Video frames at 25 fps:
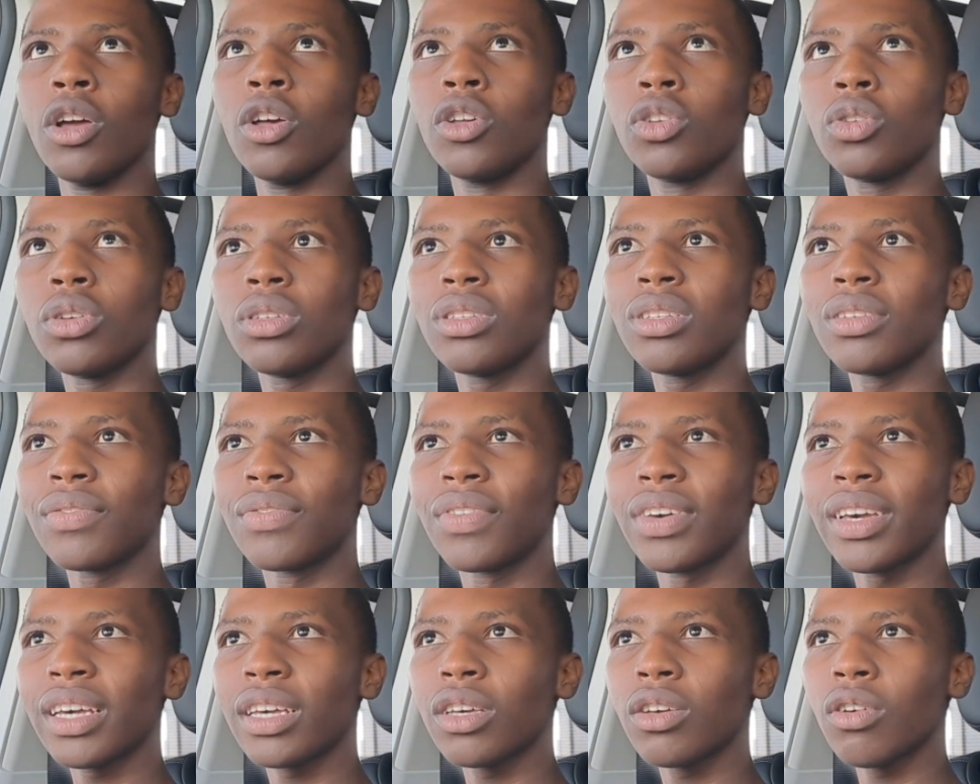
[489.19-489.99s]
So it's a
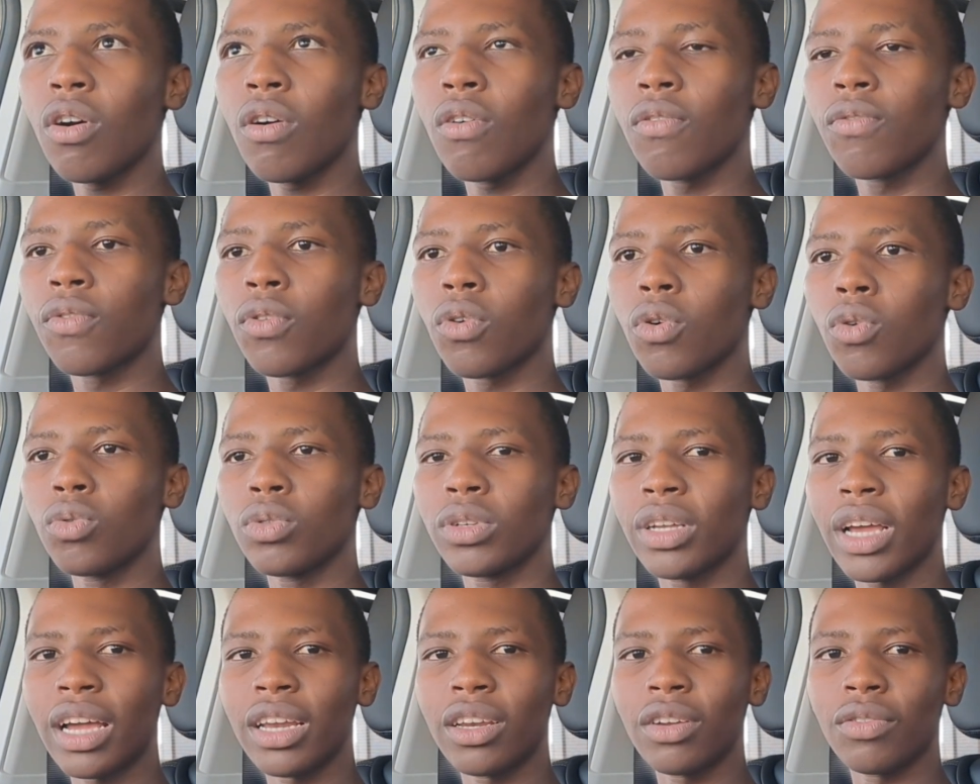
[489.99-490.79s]
very off-road
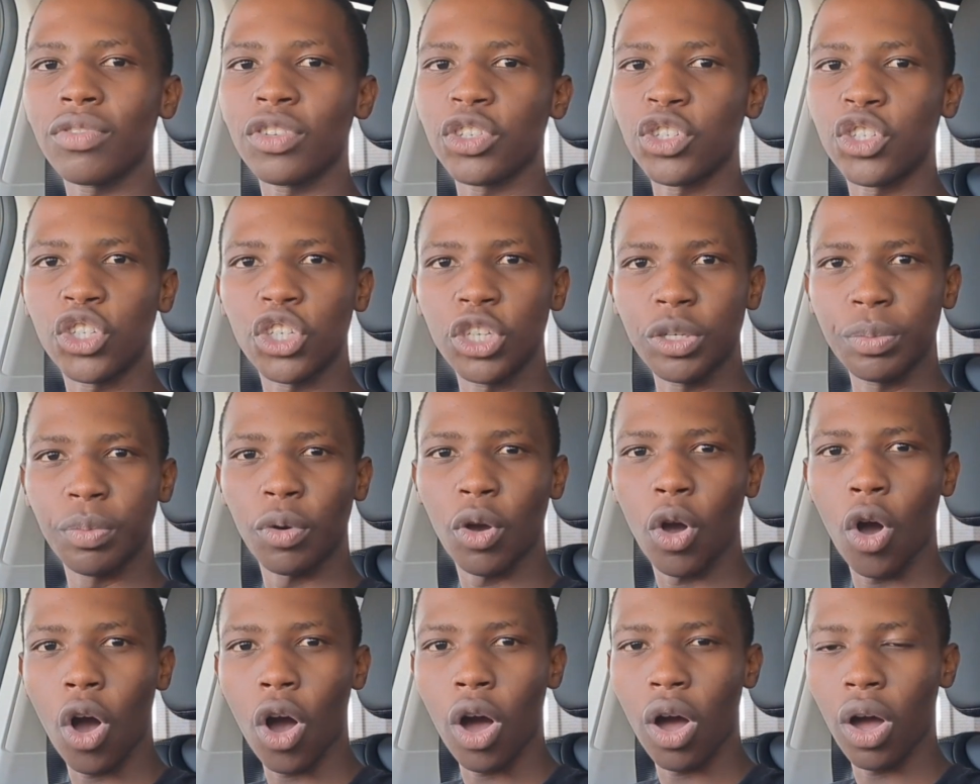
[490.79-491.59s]
kind of a Jeep
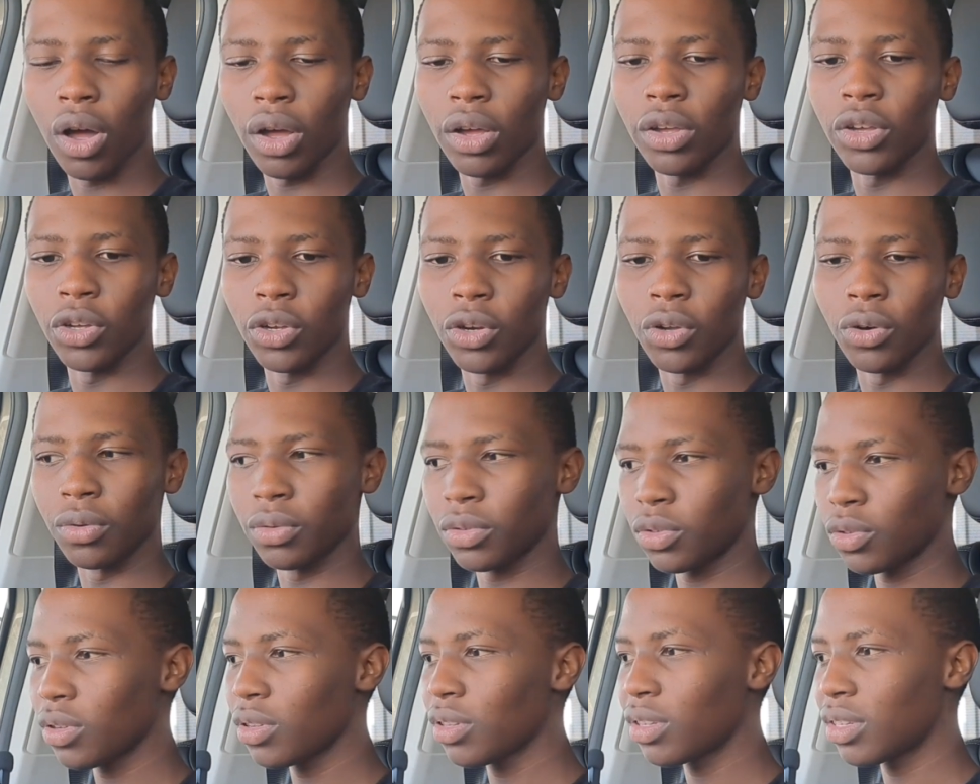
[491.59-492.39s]
car,
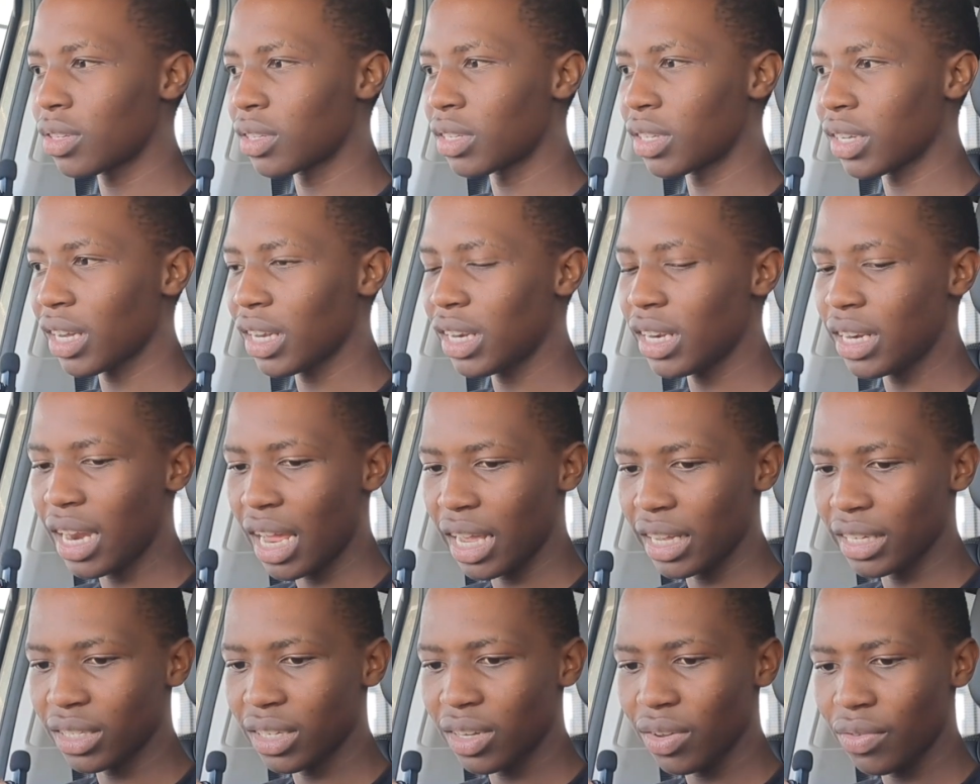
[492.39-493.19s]
So it's really
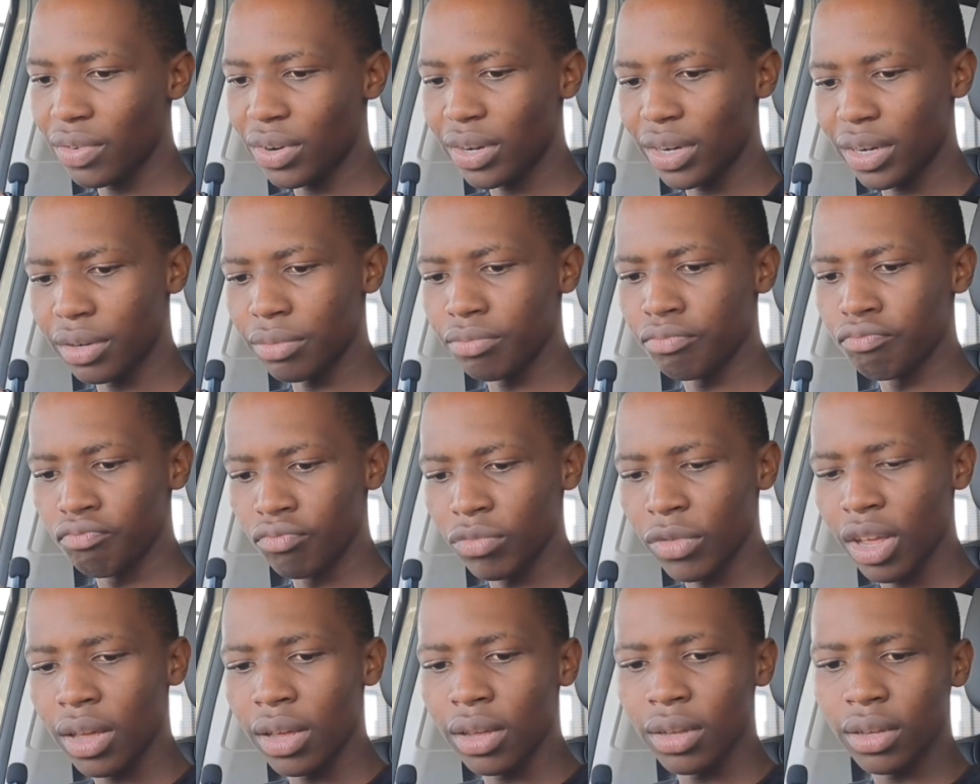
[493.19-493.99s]
nice. Give it a
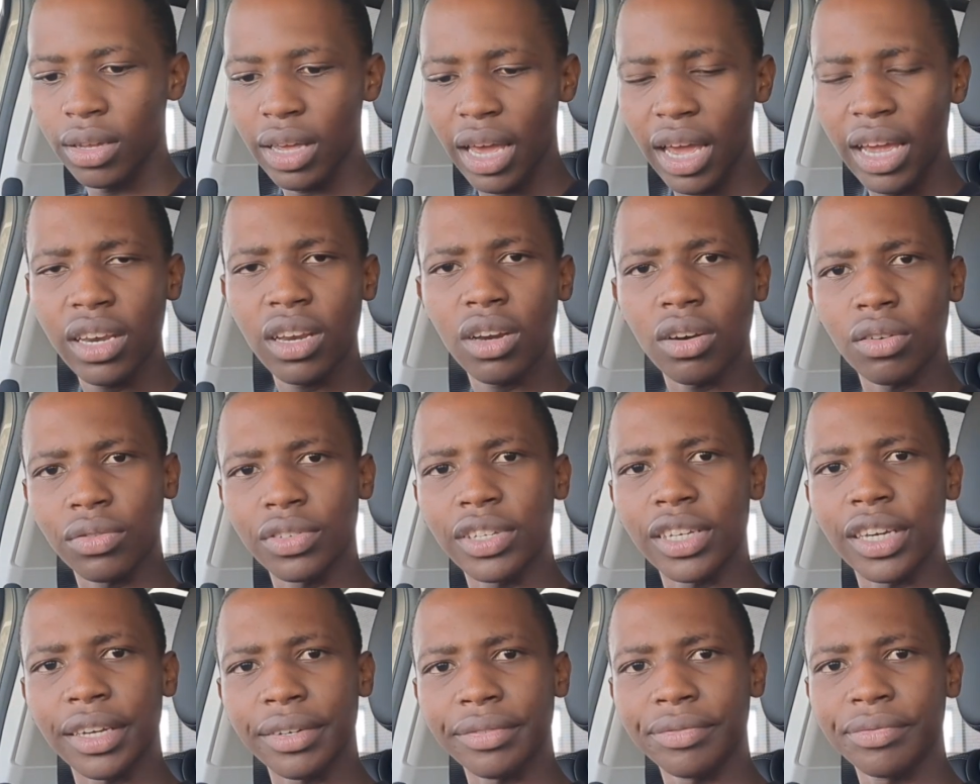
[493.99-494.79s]
8 out of
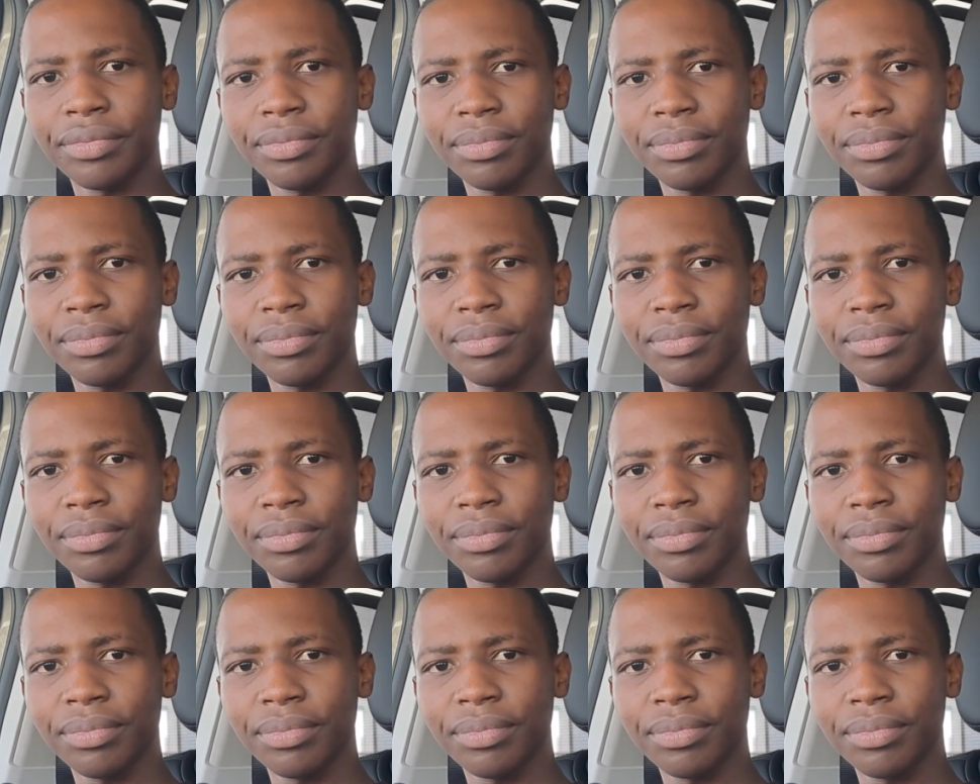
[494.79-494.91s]
10.